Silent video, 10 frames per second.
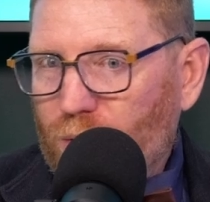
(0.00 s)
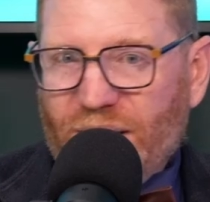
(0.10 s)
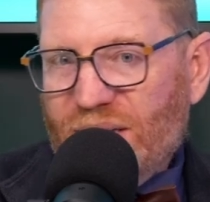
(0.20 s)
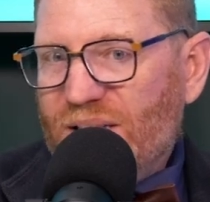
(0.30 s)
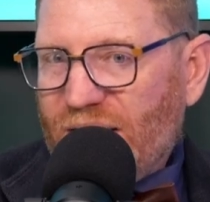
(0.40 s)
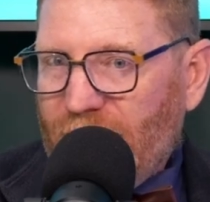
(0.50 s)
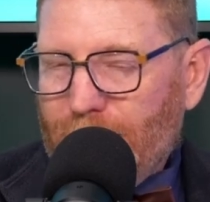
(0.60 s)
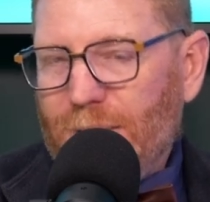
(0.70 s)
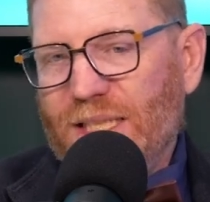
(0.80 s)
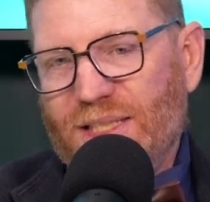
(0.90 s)
is
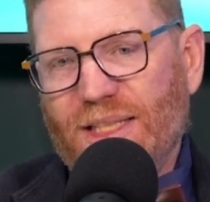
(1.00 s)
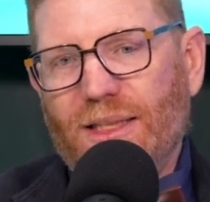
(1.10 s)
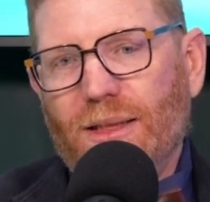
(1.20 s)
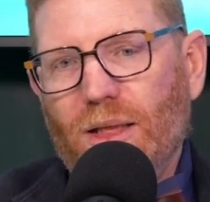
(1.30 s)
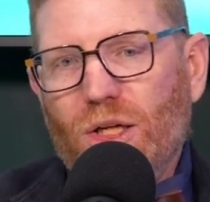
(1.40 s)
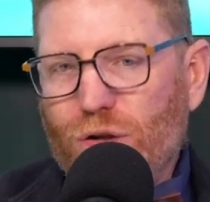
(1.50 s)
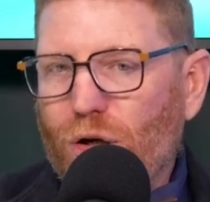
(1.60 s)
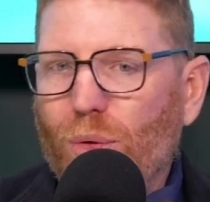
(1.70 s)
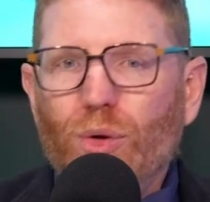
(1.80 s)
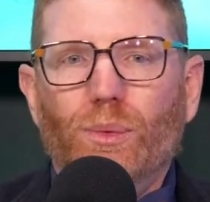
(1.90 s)
ABC.
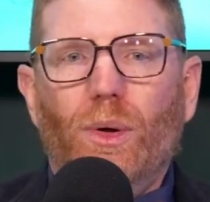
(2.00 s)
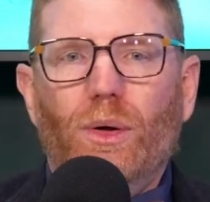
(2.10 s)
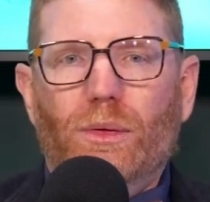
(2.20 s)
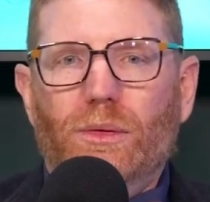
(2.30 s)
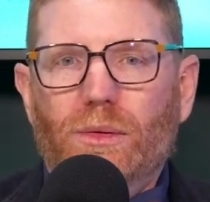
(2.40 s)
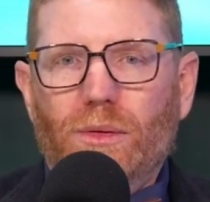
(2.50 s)
Know your role